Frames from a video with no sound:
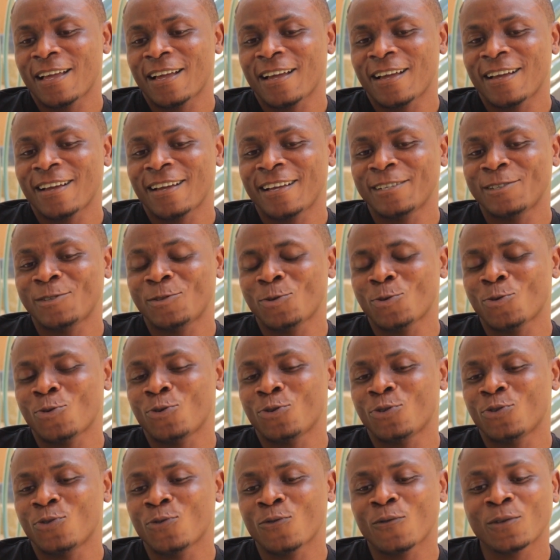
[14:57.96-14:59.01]
Uh,
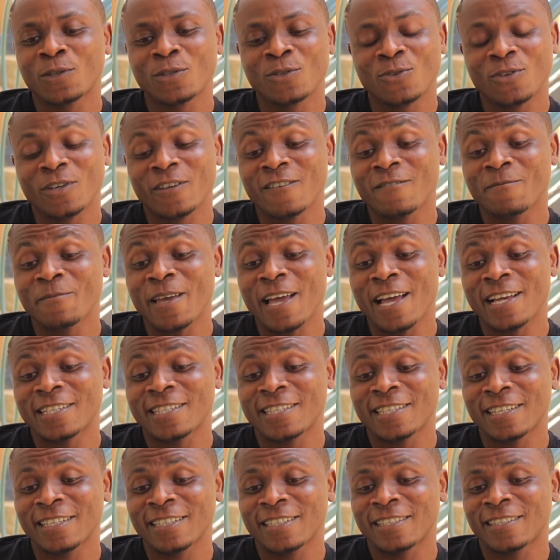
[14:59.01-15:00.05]
to, to, to give me
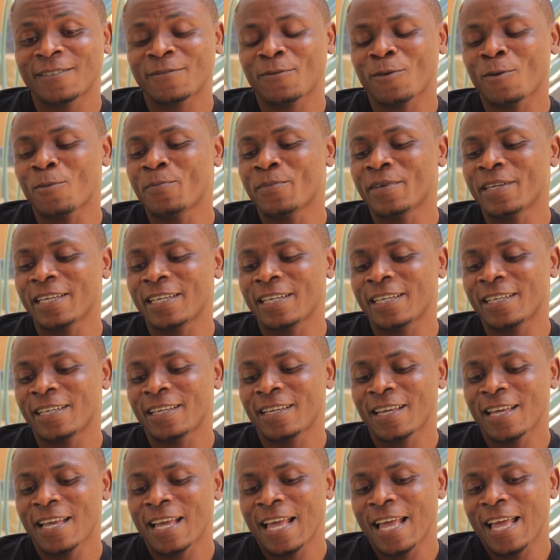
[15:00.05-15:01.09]
assist. For yeah.
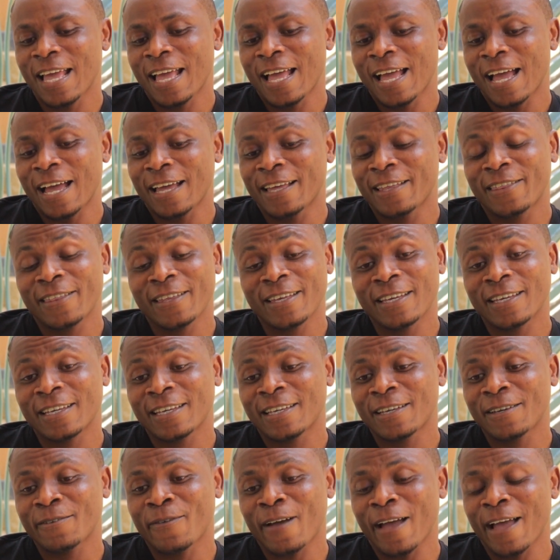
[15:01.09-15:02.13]
me, I
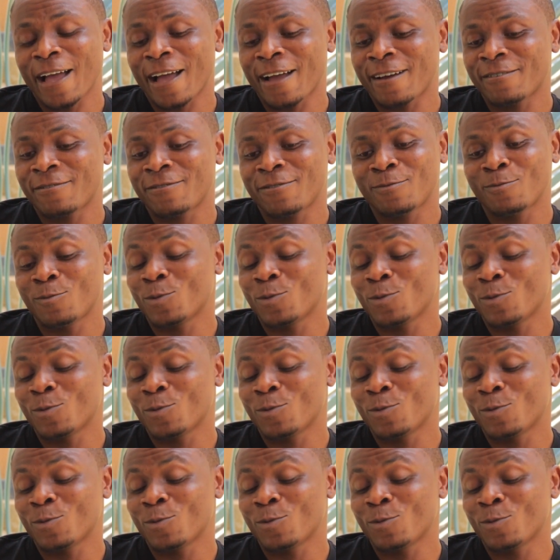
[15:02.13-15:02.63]
think if I have